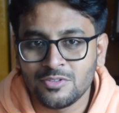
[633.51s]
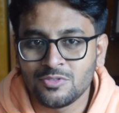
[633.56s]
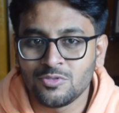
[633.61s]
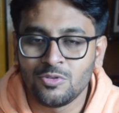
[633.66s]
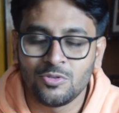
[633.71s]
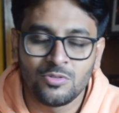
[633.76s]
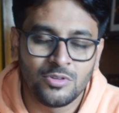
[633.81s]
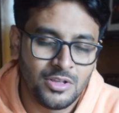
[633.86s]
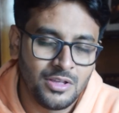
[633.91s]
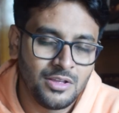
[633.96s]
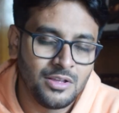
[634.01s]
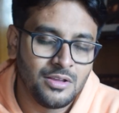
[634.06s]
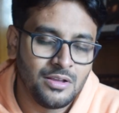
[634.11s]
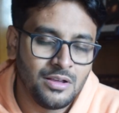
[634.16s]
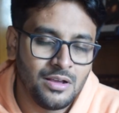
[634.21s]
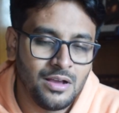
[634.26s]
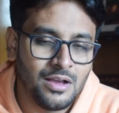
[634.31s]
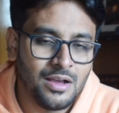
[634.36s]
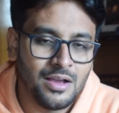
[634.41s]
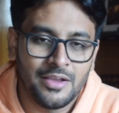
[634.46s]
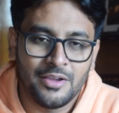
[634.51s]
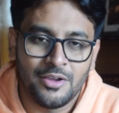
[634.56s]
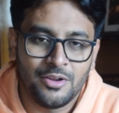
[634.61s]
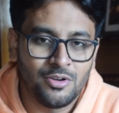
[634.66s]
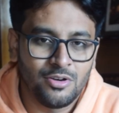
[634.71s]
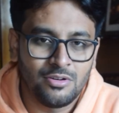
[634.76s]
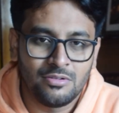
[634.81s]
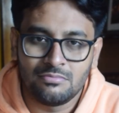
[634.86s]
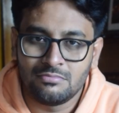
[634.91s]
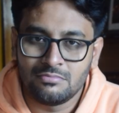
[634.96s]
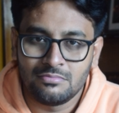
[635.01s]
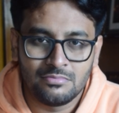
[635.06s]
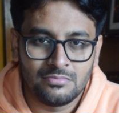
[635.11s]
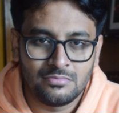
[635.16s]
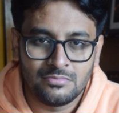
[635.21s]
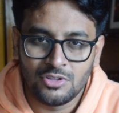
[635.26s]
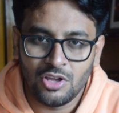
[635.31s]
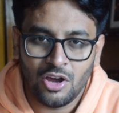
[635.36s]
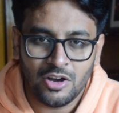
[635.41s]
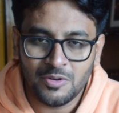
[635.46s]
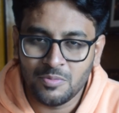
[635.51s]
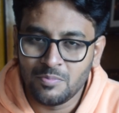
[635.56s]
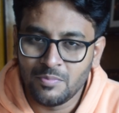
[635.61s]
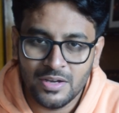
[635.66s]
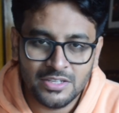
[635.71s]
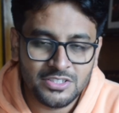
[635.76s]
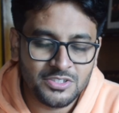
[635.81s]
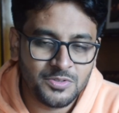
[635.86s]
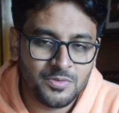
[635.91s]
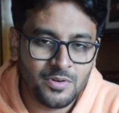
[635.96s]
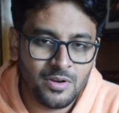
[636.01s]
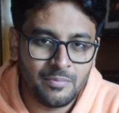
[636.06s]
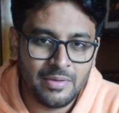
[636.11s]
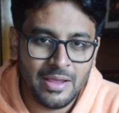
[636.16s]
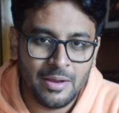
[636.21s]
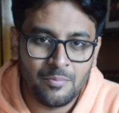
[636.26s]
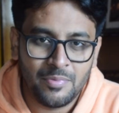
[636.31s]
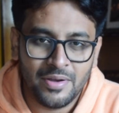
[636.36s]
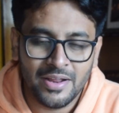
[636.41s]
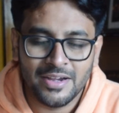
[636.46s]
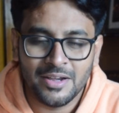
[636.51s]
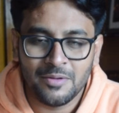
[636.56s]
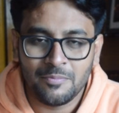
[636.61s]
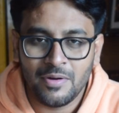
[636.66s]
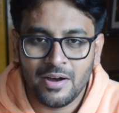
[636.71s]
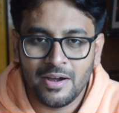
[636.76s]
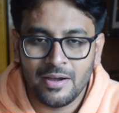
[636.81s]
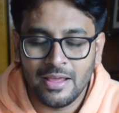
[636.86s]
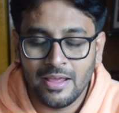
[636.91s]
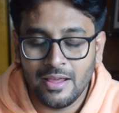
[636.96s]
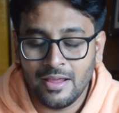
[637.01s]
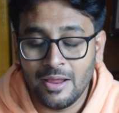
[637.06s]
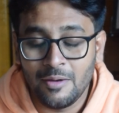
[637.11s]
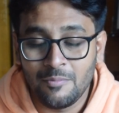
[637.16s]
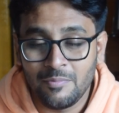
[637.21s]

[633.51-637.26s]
So, uh, you know, not much from MTech depart, uh,